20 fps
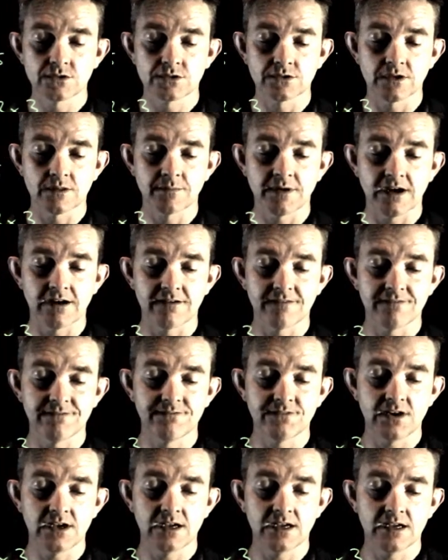2 to the power of
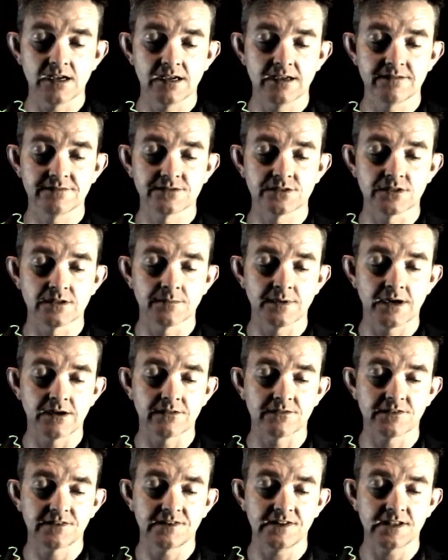5, 2 to the power
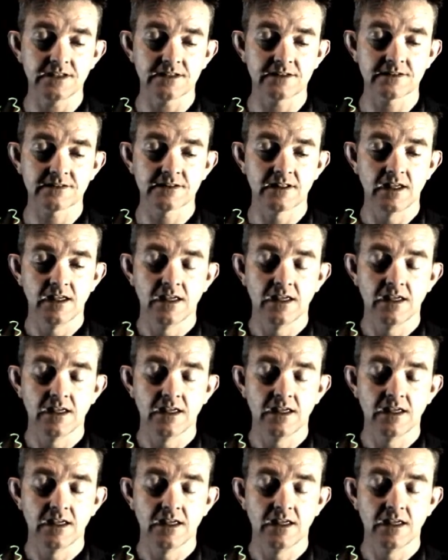of 6.